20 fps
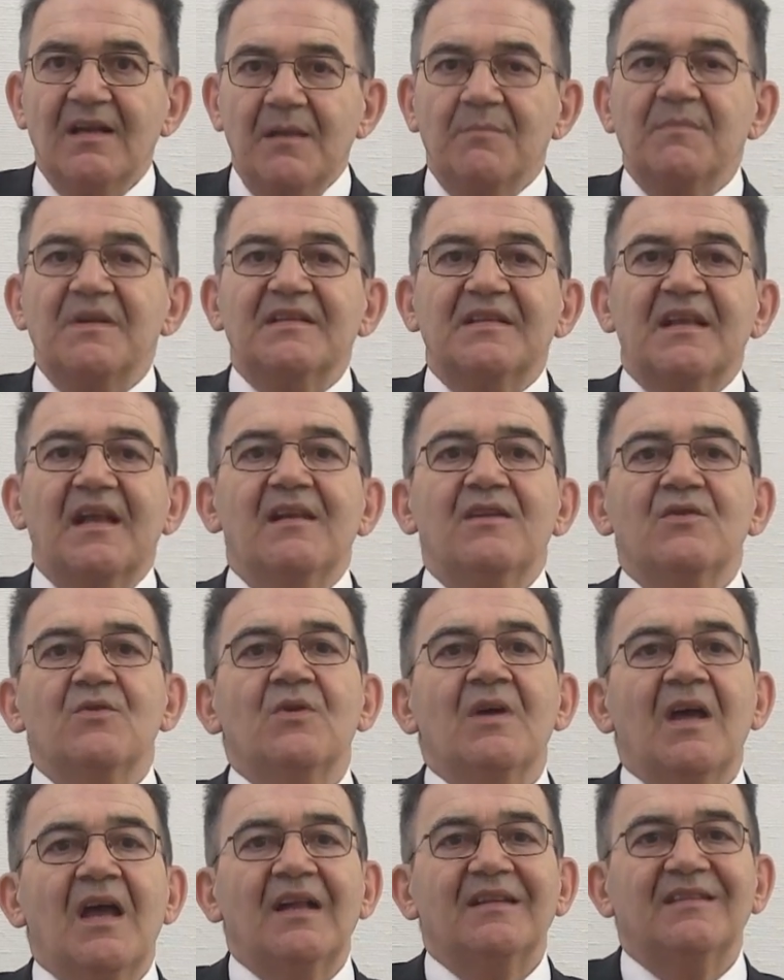Let me tell
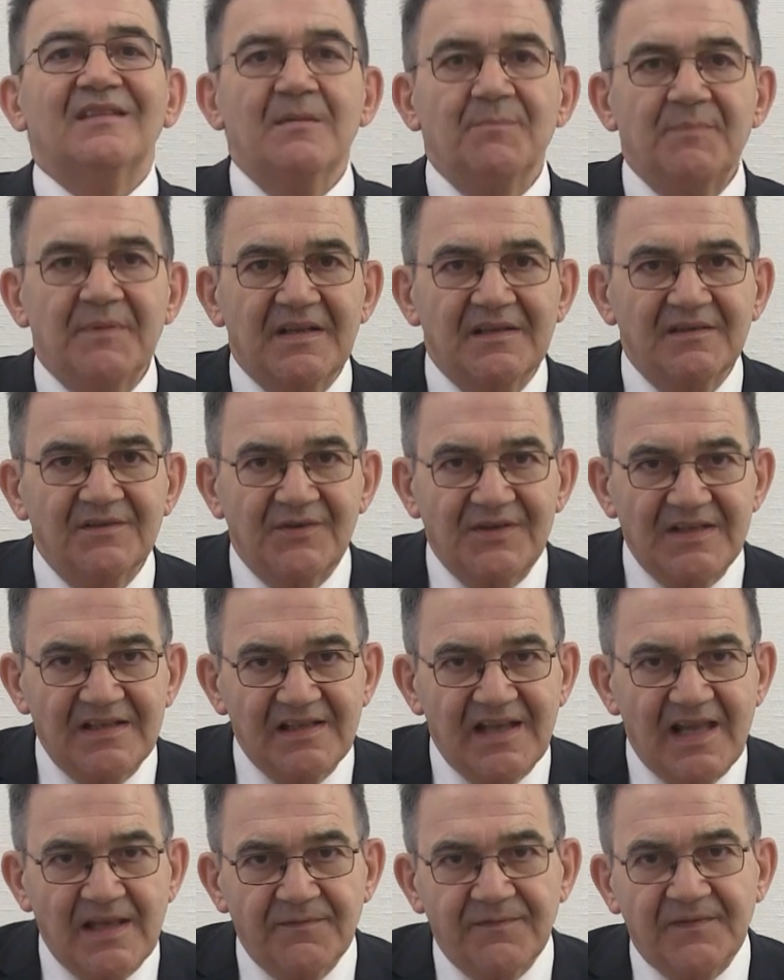you a typical
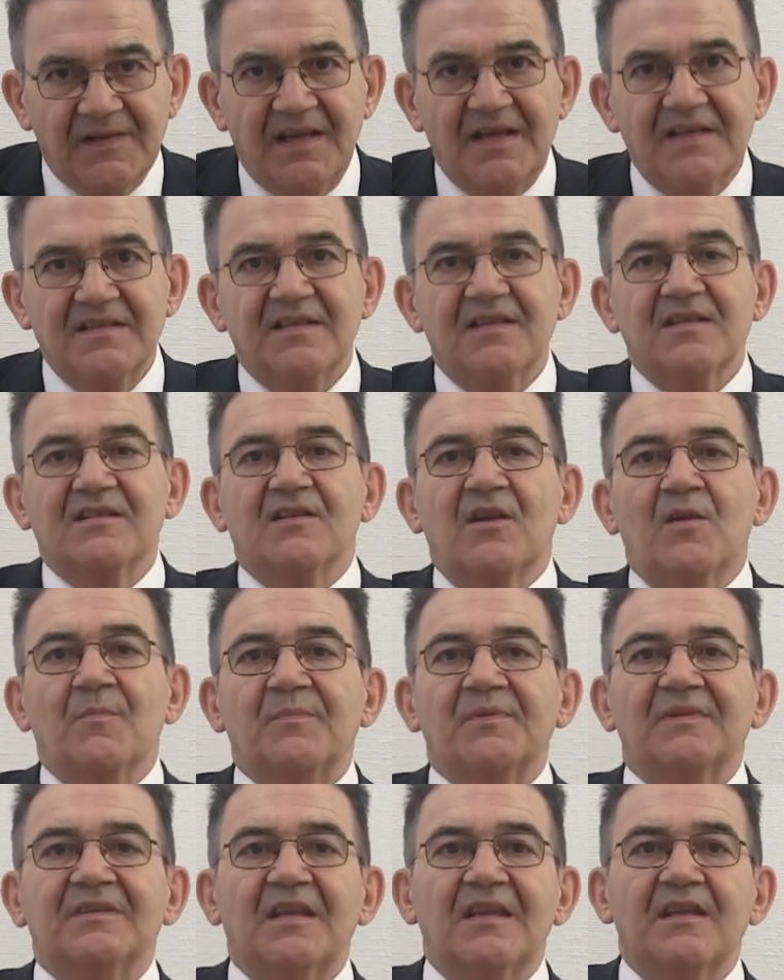real-life case
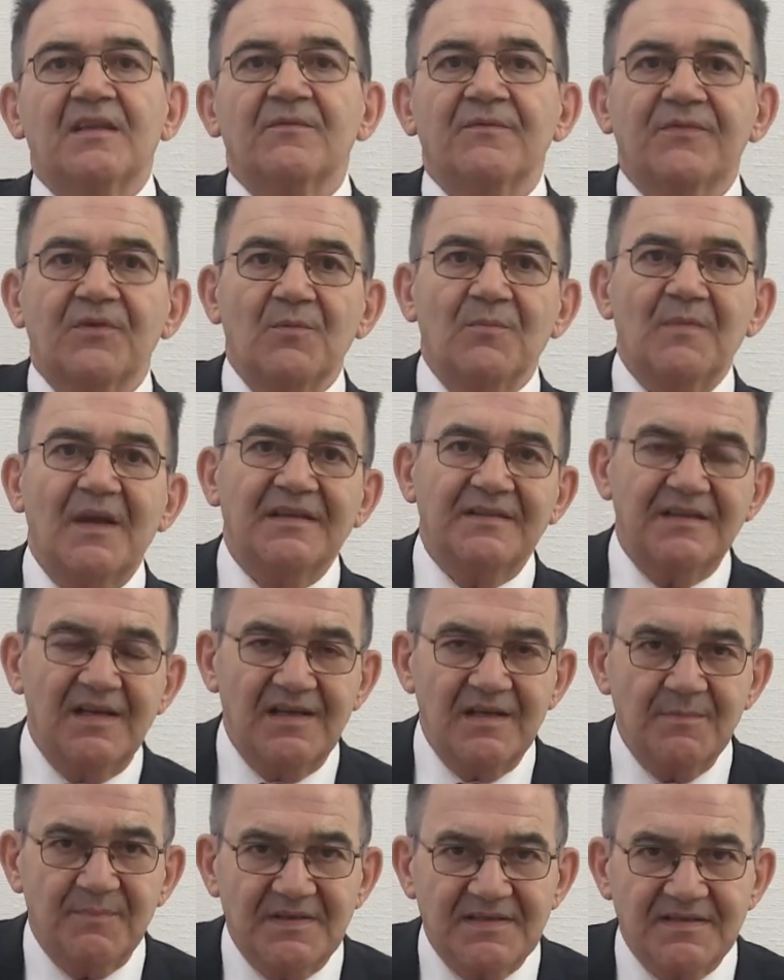example taken from my
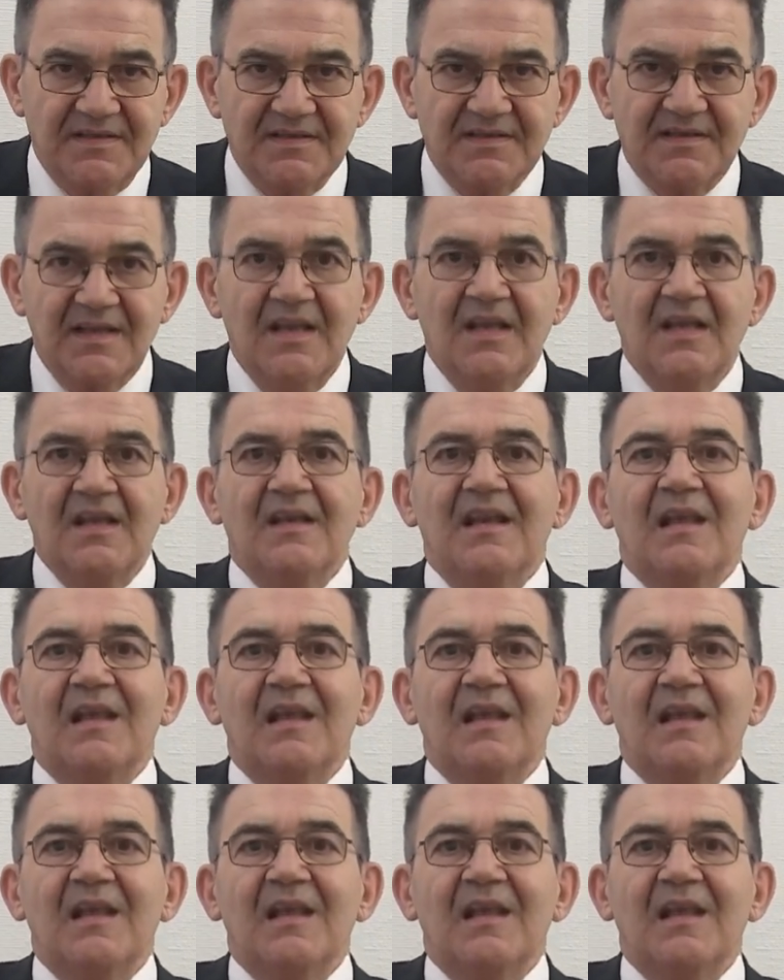daily business.